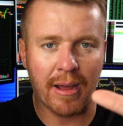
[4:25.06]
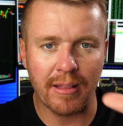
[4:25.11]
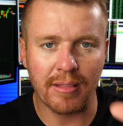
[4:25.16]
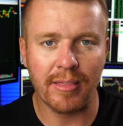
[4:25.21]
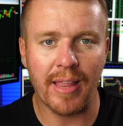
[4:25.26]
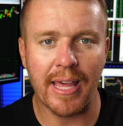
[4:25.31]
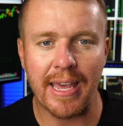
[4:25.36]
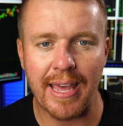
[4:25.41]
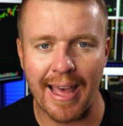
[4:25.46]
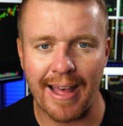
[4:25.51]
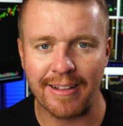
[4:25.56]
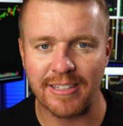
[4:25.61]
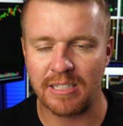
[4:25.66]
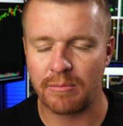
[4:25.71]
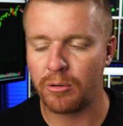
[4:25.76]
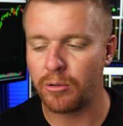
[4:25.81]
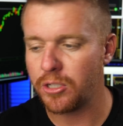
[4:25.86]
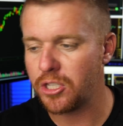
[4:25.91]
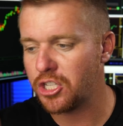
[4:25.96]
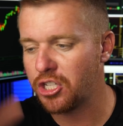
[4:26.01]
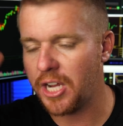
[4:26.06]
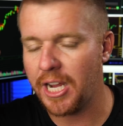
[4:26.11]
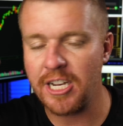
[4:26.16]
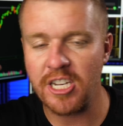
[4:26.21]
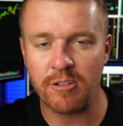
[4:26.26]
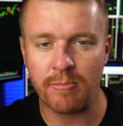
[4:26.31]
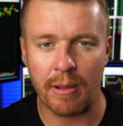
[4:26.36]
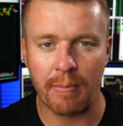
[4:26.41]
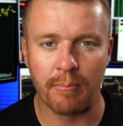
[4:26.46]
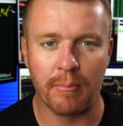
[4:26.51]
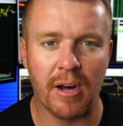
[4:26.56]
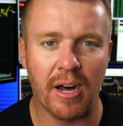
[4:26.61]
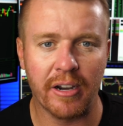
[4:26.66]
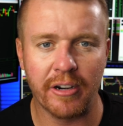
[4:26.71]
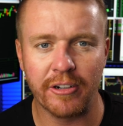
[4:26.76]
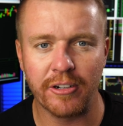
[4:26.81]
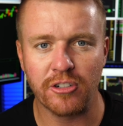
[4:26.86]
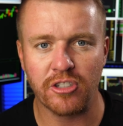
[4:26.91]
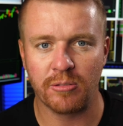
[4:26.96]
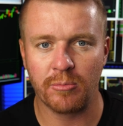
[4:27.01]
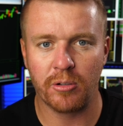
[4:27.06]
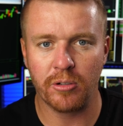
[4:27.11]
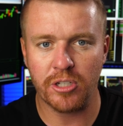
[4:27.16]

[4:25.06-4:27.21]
my layouts, I'm always changing my monitors, I'm